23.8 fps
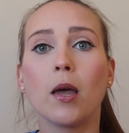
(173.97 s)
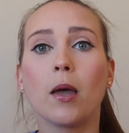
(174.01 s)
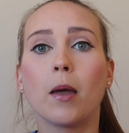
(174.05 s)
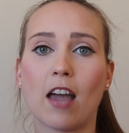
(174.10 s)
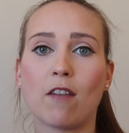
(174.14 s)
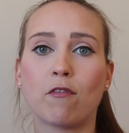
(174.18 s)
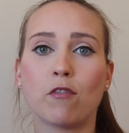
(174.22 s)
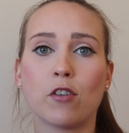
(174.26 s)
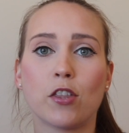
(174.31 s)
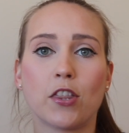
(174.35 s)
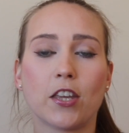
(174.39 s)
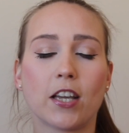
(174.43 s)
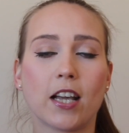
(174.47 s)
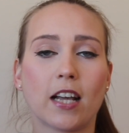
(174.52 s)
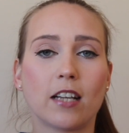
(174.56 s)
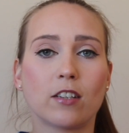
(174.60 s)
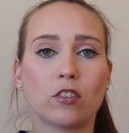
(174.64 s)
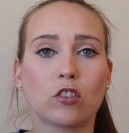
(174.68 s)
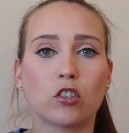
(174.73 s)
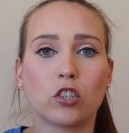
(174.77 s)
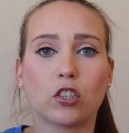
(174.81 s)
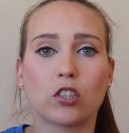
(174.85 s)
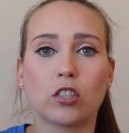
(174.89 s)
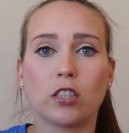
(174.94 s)
Everything
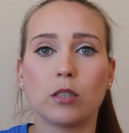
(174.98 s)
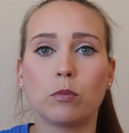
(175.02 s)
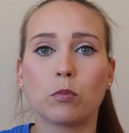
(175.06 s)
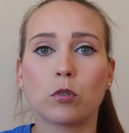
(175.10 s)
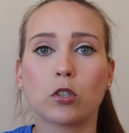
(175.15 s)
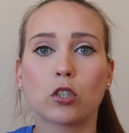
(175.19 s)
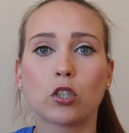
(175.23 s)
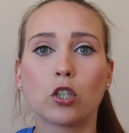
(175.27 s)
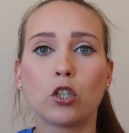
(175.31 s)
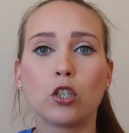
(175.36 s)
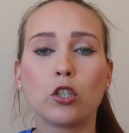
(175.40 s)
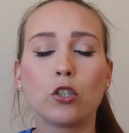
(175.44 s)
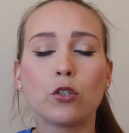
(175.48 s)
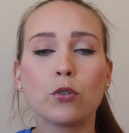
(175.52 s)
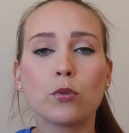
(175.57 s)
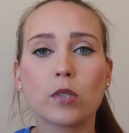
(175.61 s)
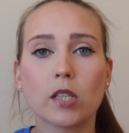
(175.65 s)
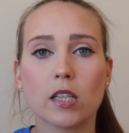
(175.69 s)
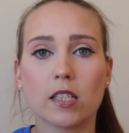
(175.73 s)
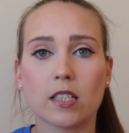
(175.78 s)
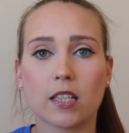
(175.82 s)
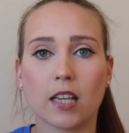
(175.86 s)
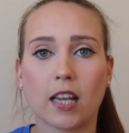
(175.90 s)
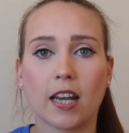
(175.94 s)
else just seems to lose
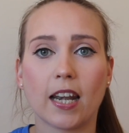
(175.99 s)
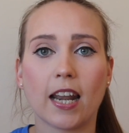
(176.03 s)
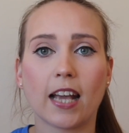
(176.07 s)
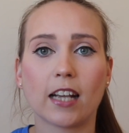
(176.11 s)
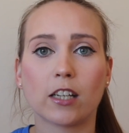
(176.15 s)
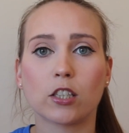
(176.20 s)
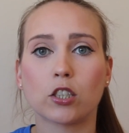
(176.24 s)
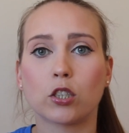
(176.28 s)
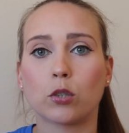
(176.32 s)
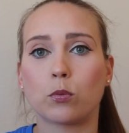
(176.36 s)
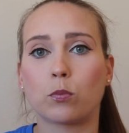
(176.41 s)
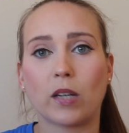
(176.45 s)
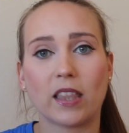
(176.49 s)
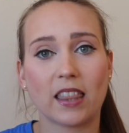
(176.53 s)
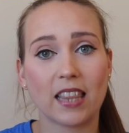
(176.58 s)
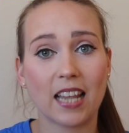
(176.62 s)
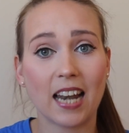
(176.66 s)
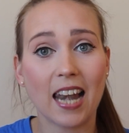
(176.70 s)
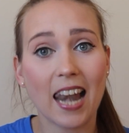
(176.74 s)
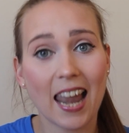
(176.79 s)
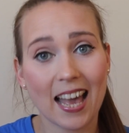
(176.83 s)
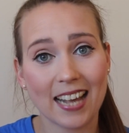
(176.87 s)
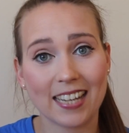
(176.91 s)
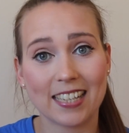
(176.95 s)
its connection when the
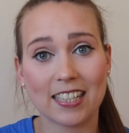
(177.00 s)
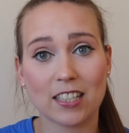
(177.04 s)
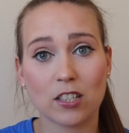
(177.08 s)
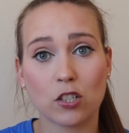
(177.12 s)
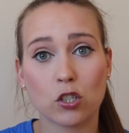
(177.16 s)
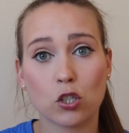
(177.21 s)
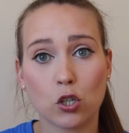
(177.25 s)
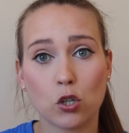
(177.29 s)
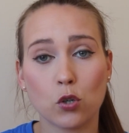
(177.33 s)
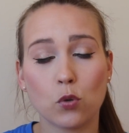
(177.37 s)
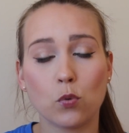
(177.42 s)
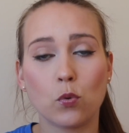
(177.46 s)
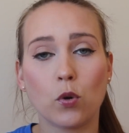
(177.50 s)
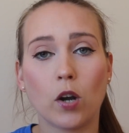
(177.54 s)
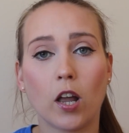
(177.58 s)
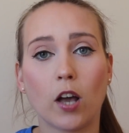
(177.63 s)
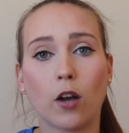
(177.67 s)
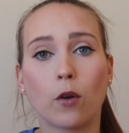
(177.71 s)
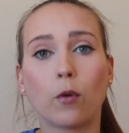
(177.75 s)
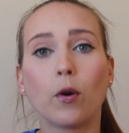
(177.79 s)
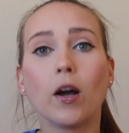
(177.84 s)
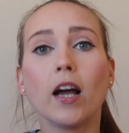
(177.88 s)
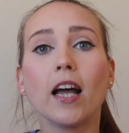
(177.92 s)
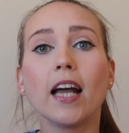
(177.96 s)
leg is too
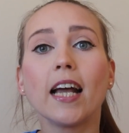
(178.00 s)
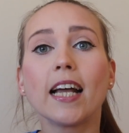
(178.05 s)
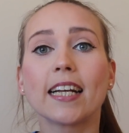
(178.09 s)
low.